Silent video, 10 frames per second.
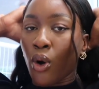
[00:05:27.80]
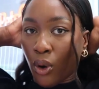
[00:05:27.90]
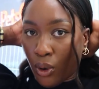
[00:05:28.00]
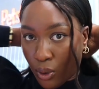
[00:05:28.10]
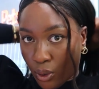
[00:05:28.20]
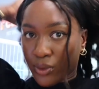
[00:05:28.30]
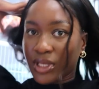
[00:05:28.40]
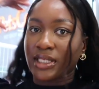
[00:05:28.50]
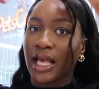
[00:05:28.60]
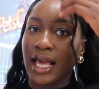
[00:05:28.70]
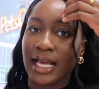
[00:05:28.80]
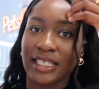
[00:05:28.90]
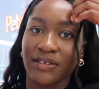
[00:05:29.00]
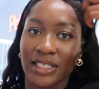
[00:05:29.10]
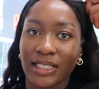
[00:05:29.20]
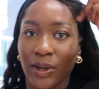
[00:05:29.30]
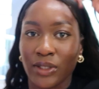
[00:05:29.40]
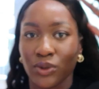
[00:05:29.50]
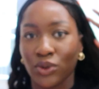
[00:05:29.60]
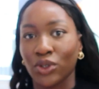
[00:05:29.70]
or all these like activity
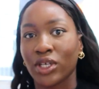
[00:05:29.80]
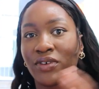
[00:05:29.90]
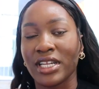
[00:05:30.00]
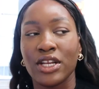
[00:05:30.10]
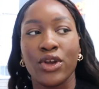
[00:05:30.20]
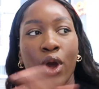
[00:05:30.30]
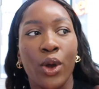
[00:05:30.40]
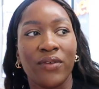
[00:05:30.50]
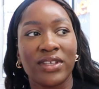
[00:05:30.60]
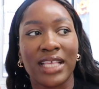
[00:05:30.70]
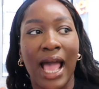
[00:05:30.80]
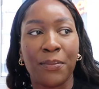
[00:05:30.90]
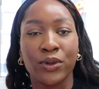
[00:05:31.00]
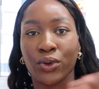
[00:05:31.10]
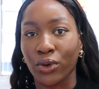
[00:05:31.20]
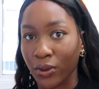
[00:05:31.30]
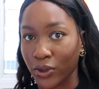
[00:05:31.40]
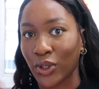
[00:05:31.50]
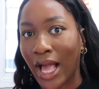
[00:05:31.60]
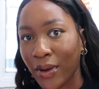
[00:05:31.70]
schedules, you can already know if it's happened or not
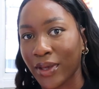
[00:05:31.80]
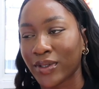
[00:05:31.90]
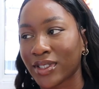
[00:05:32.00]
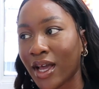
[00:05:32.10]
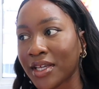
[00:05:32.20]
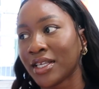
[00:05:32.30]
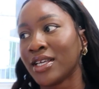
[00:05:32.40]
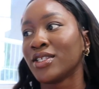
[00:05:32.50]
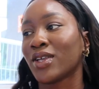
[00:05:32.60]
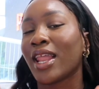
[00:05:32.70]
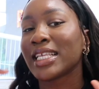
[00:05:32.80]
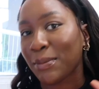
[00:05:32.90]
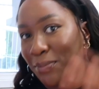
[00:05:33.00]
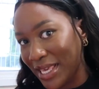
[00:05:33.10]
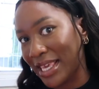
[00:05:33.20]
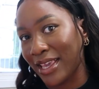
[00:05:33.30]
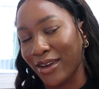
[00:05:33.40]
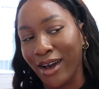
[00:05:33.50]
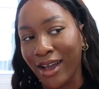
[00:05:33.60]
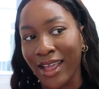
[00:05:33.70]
because you're out here on site. So I like to be
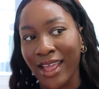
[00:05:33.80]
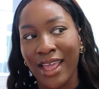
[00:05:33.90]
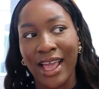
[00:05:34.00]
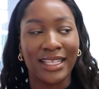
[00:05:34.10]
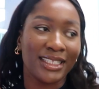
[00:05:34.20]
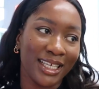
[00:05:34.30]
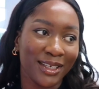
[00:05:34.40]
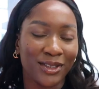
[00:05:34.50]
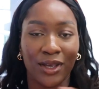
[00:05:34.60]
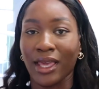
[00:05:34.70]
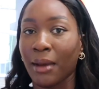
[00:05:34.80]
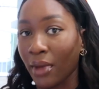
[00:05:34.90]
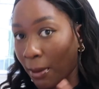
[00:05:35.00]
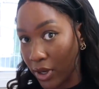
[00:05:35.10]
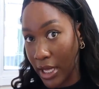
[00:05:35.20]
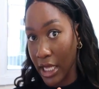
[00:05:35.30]
here and see. So yeah, I'm gonna